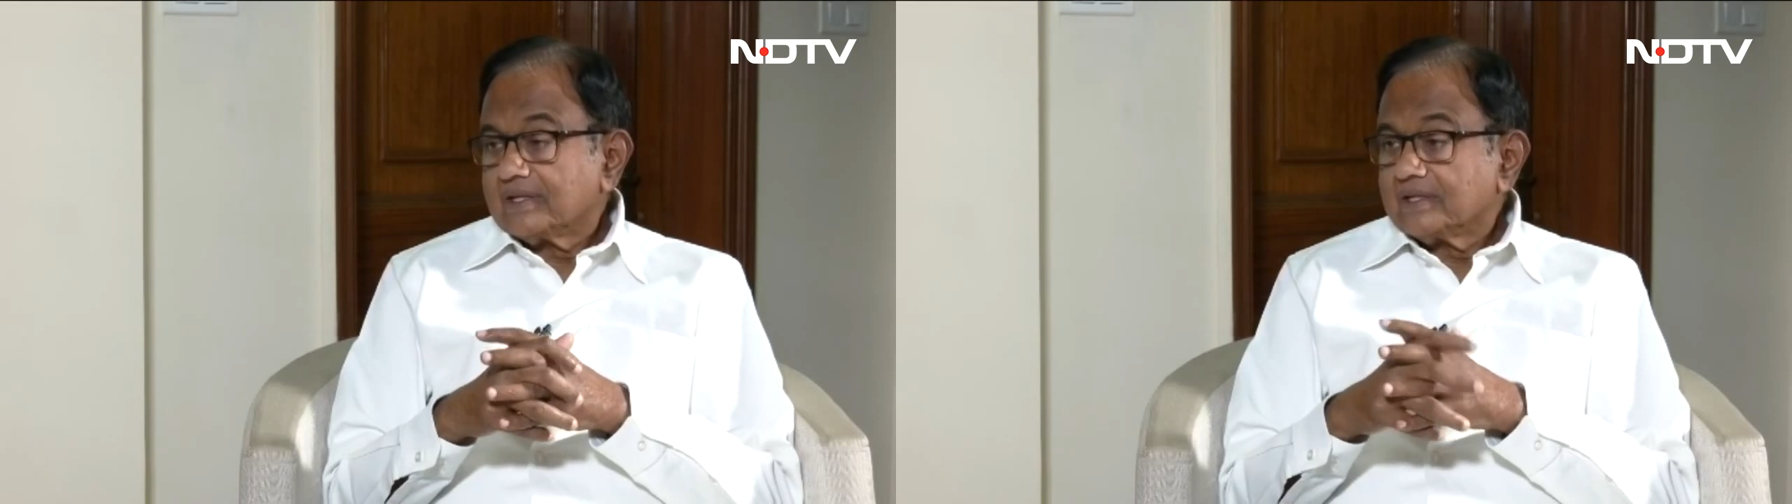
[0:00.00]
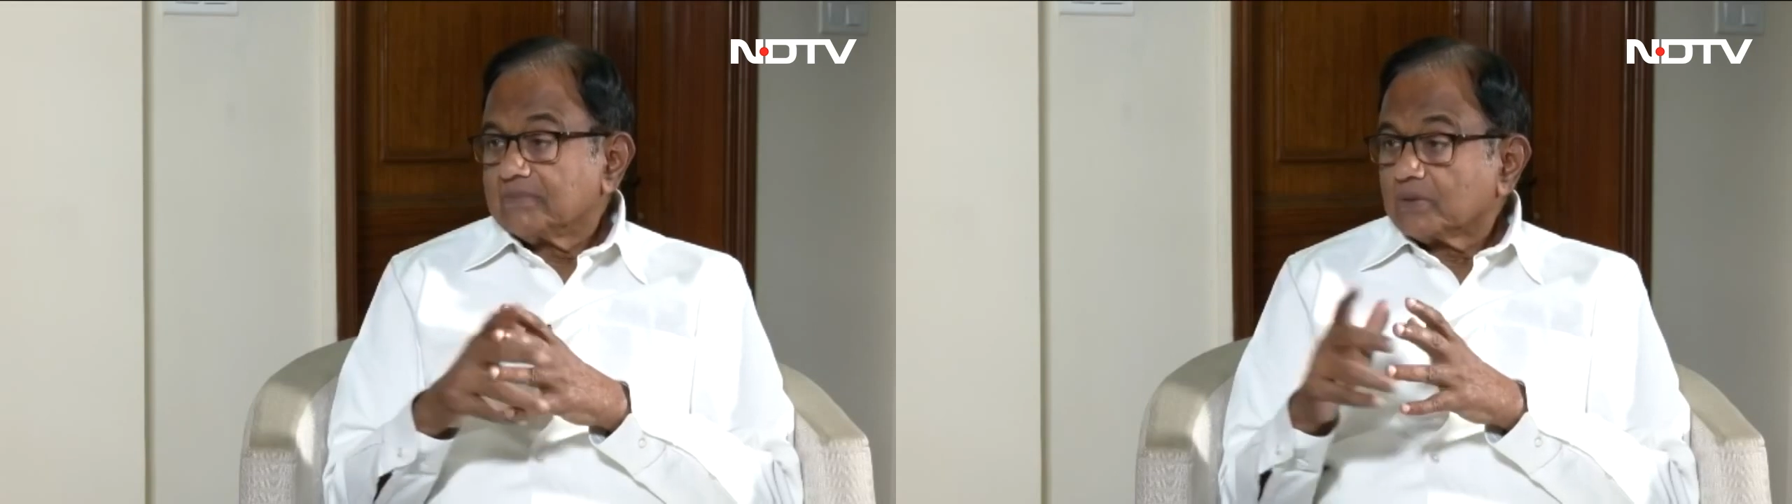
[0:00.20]

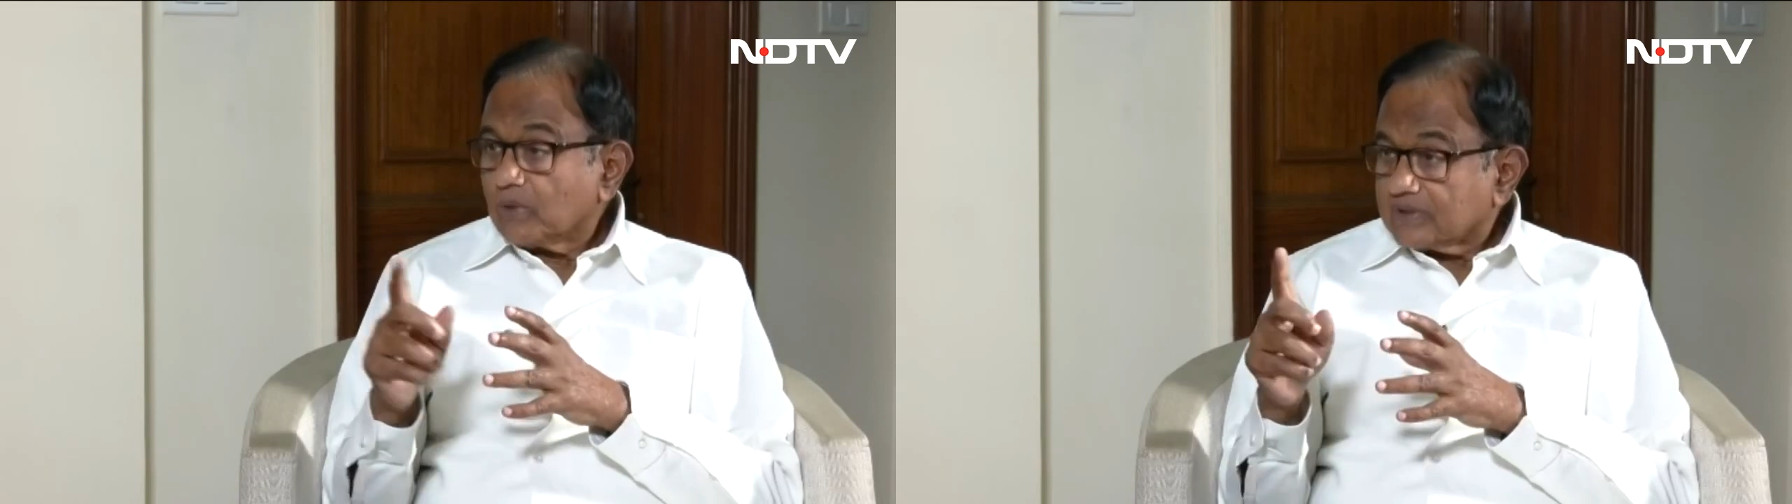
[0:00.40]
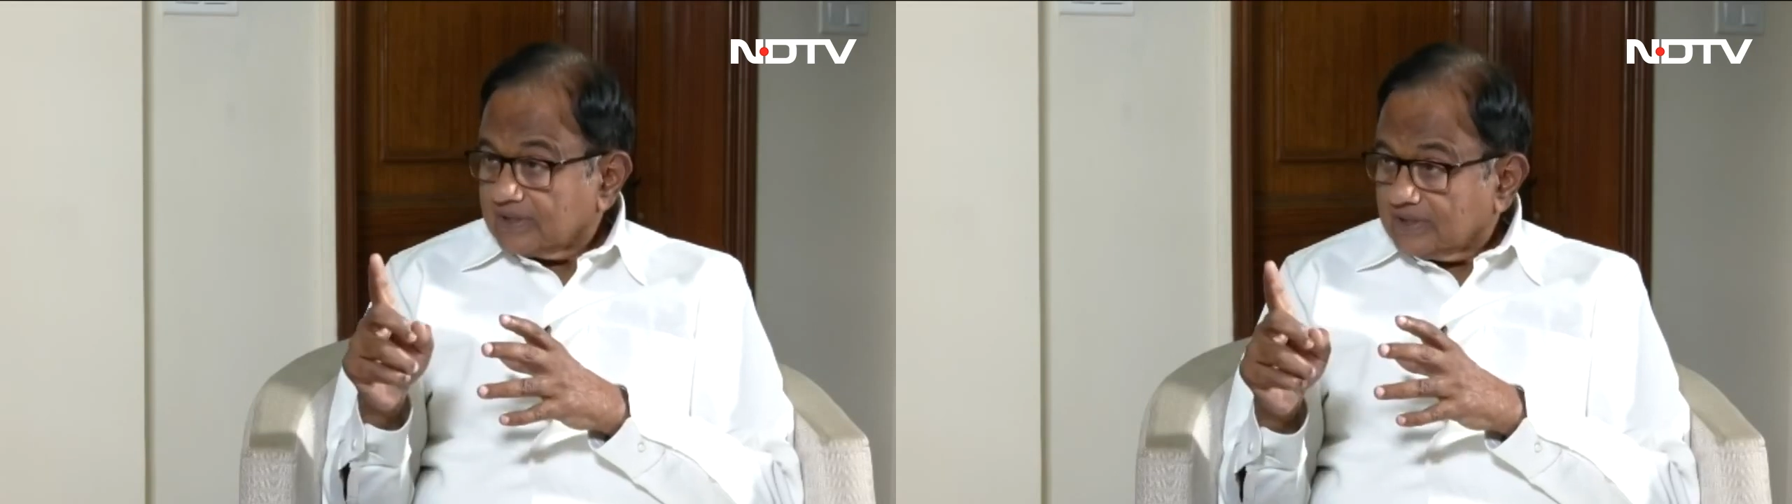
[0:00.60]
But
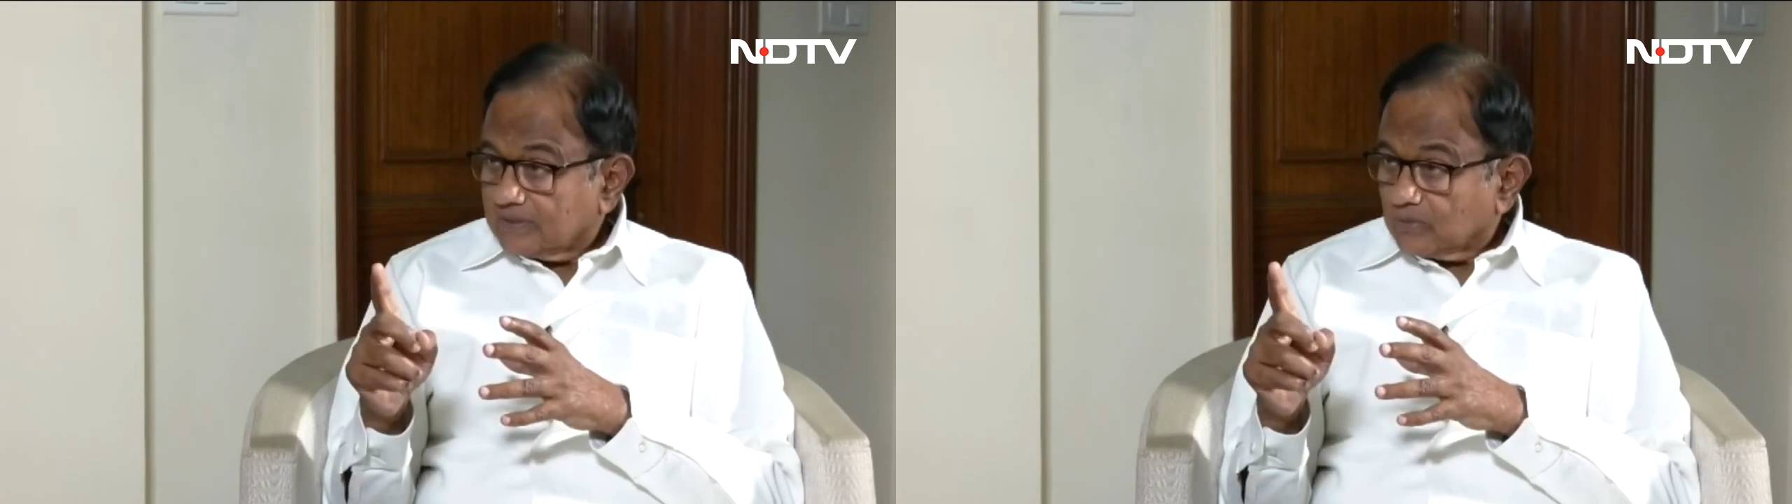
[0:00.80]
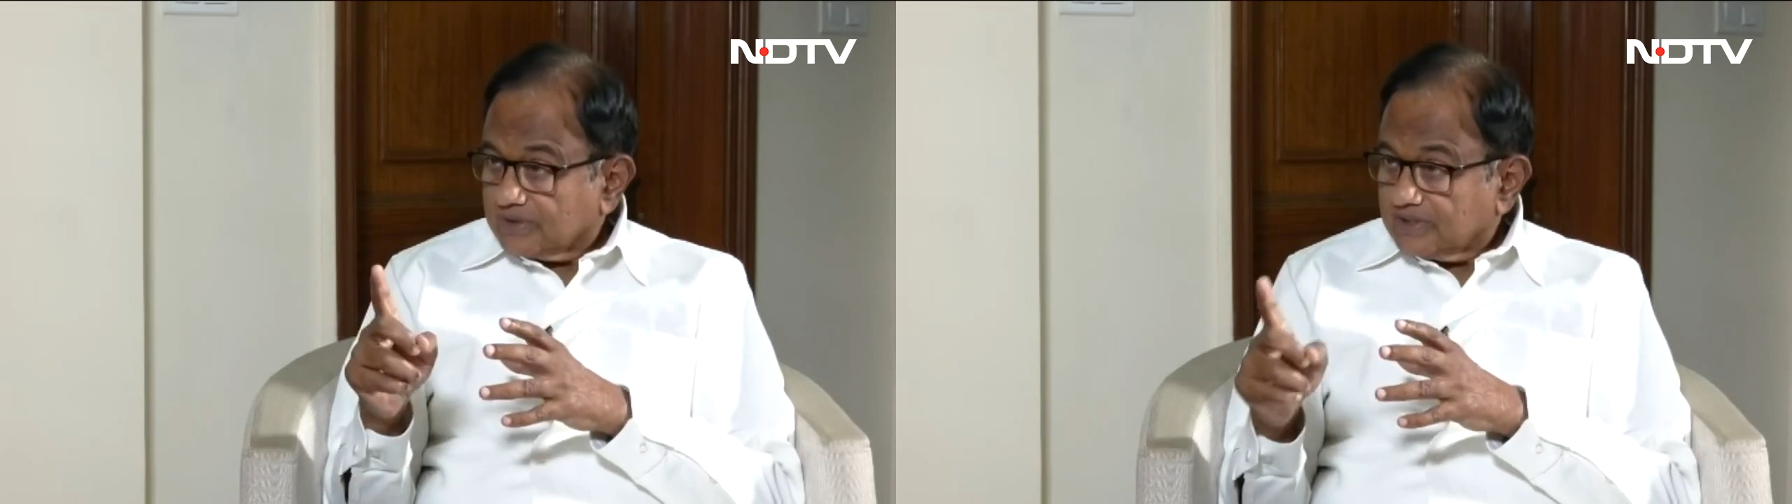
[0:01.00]
what
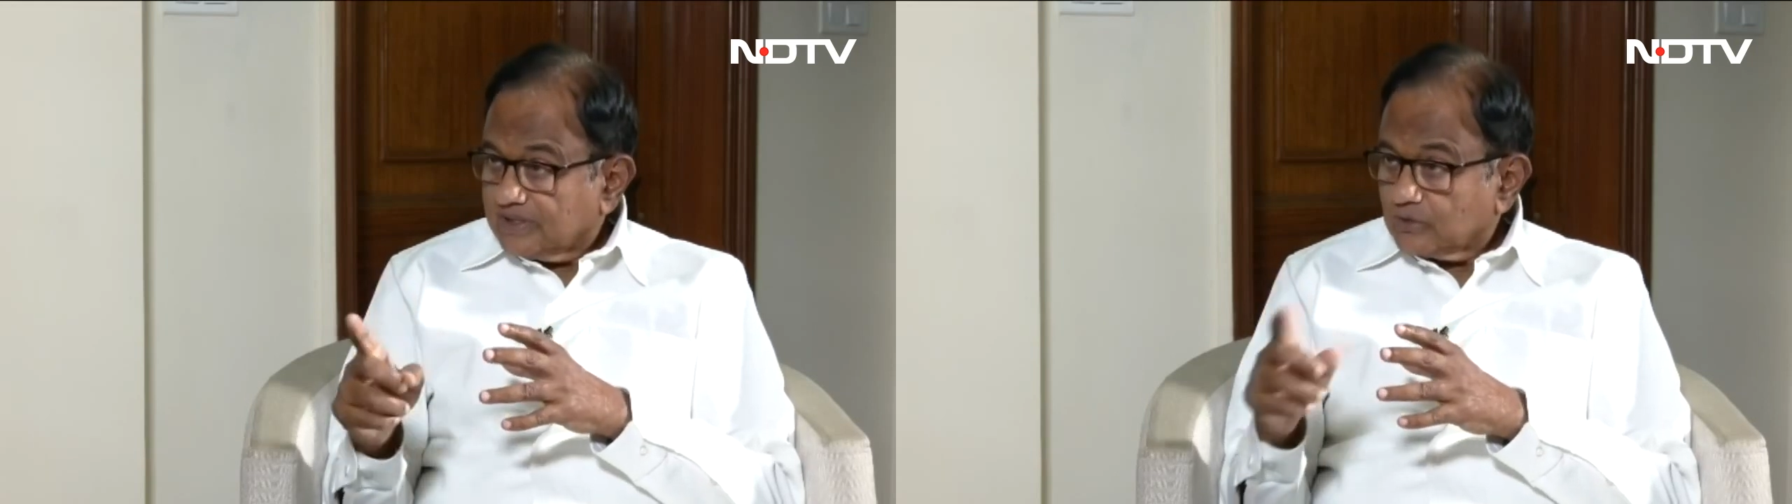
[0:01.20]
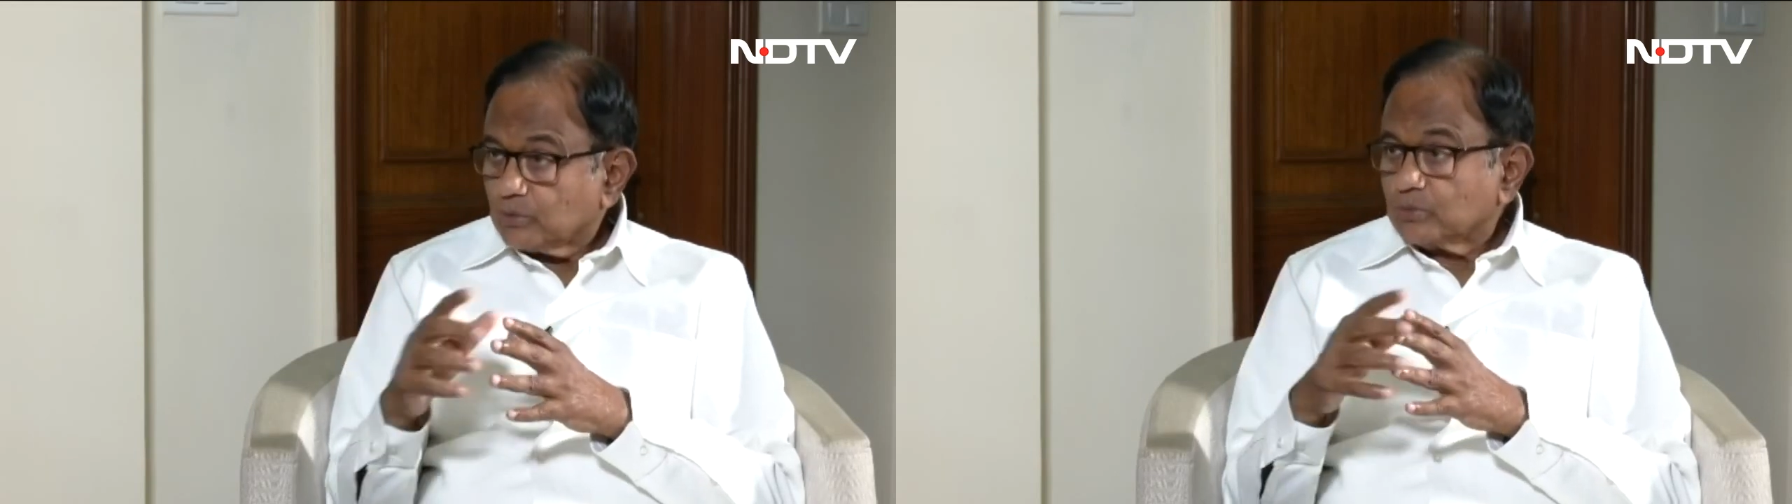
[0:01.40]
did
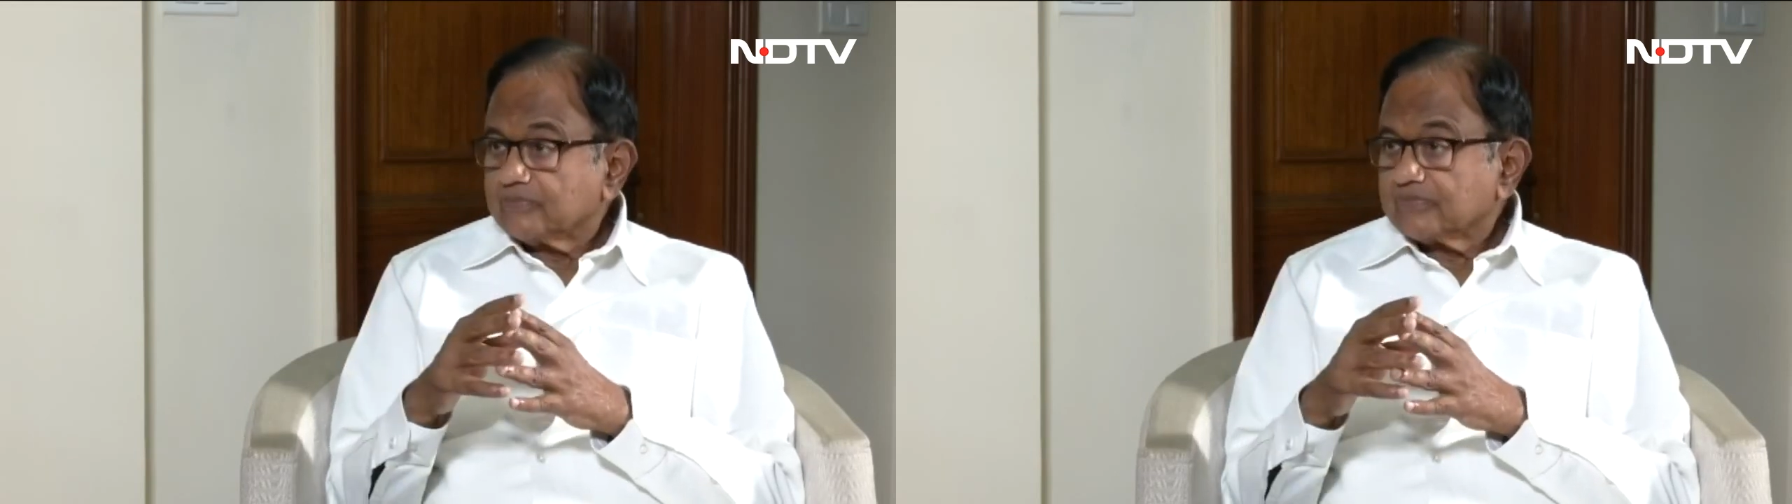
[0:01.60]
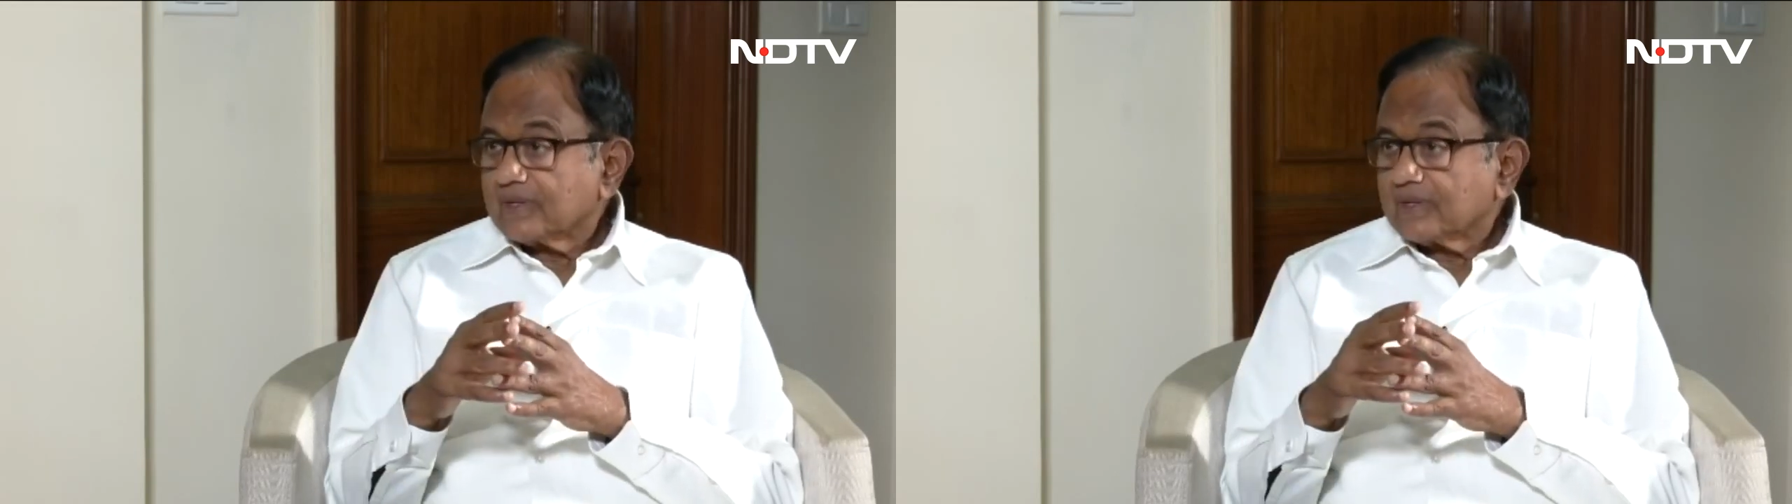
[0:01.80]
he do?